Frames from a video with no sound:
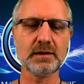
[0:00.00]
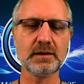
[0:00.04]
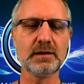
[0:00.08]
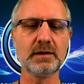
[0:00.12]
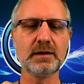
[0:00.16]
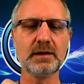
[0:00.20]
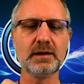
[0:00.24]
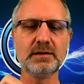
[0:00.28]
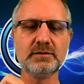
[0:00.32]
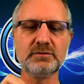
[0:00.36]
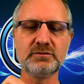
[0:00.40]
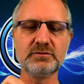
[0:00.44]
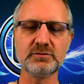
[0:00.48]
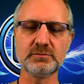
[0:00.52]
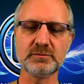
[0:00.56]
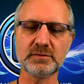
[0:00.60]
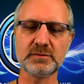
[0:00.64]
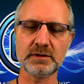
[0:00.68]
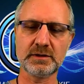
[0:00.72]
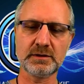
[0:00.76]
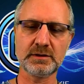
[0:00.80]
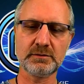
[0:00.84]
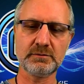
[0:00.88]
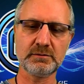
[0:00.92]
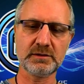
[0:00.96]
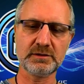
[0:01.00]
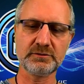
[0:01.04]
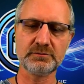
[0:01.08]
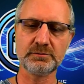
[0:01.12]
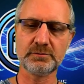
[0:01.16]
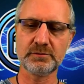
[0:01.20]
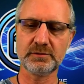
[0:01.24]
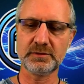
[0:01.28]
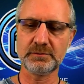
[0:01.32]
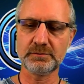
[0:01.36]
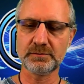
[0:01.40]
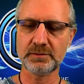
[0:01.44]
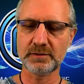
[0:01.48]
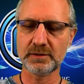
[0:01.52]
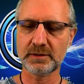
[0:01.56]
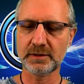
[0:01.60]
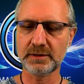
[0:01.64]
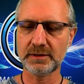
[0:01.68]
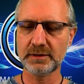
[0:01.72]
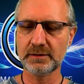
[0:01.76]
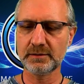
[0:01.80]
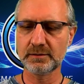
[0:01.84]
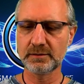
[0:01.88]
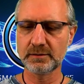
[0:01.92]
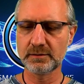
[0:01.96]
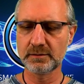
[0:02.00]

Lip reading: into my Raspberry Pi.